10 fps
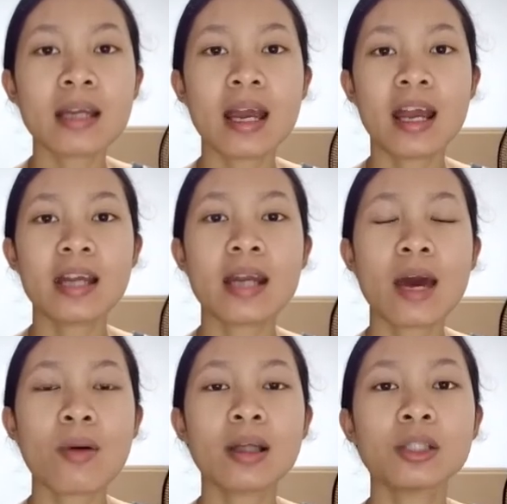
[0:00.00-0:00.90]
and I
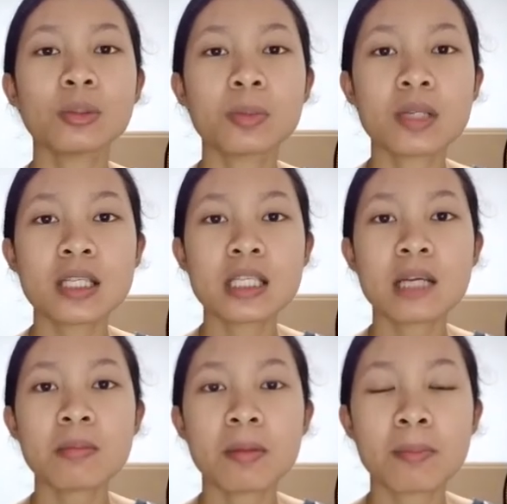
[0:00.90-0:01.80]
want to present
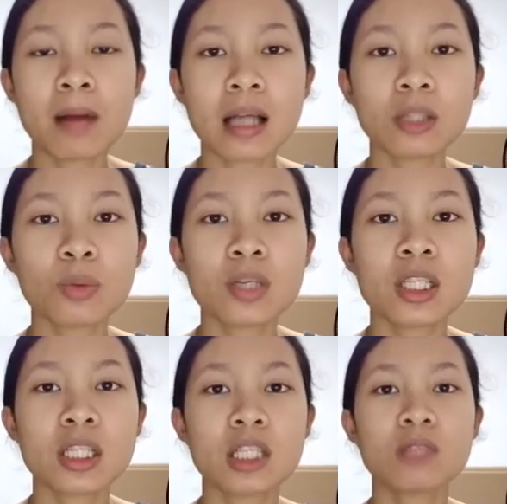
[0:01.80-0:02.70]
my part which
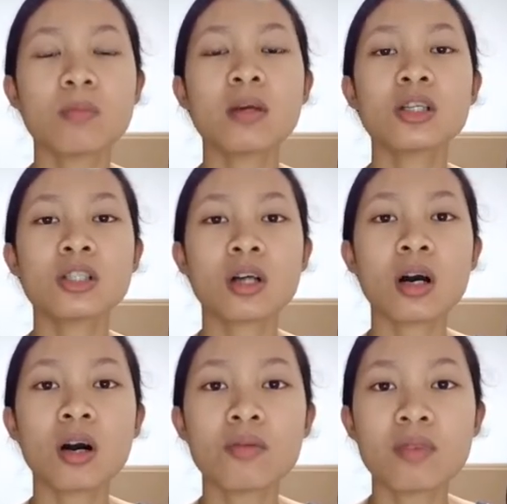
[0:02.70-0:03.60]
is measure
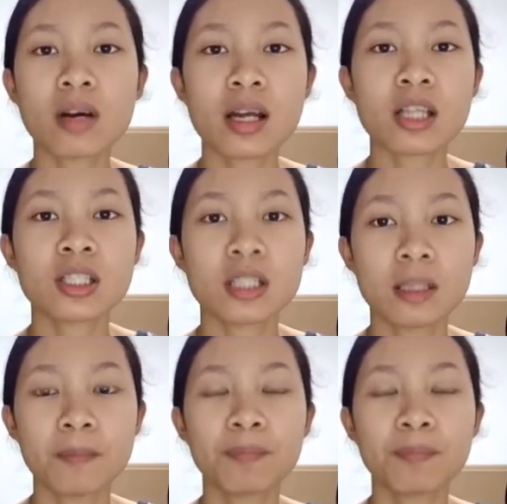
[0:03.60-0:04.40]
of variation.